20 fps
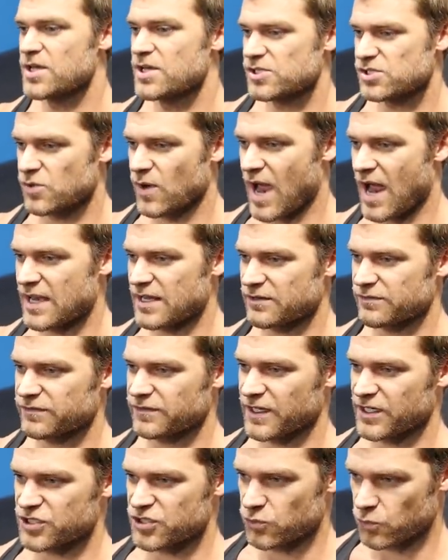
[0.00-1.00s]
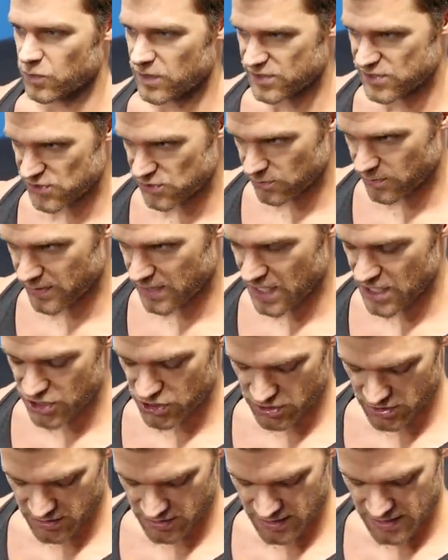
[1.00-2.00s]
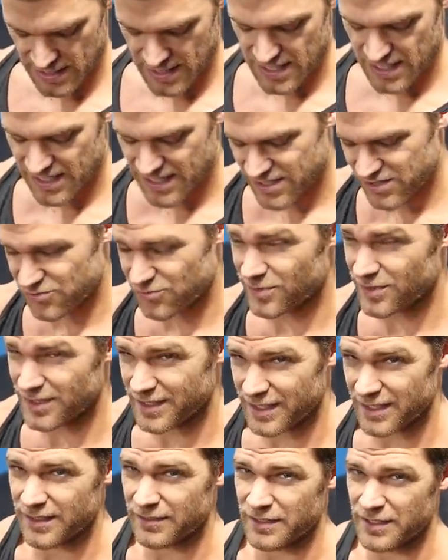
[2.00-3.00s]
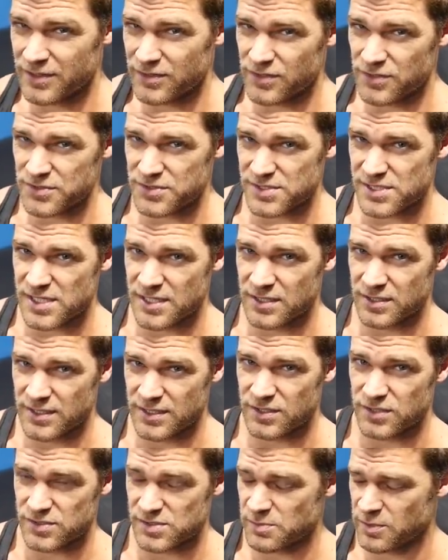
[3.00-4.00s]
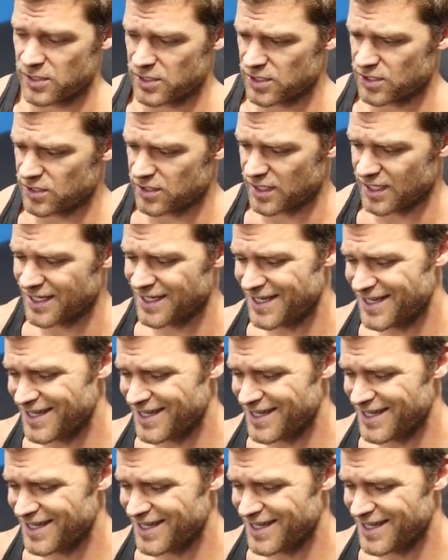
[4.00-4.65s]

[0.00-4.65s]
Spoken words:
So adding flexion with supination is really gonna hit those pretty good.